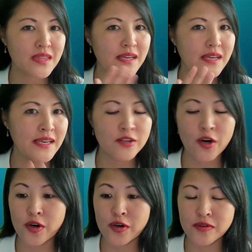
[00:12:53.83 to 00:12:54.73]
Ian
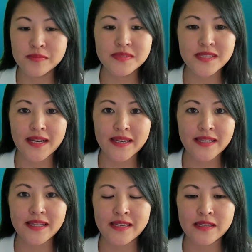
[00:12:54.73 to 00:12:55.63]
Holmes,
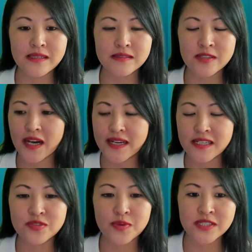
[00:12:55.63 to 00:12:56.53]
he died
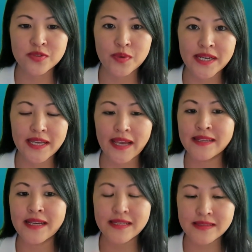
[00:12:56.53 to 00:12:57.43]
in 2020, and
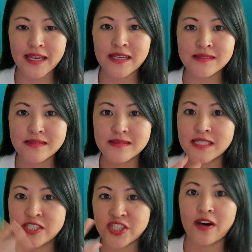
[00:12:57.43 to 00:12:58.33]
yet they
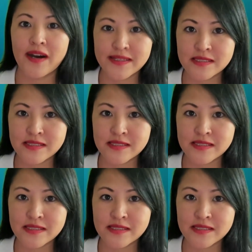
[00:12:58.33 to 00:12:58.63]
CGI'd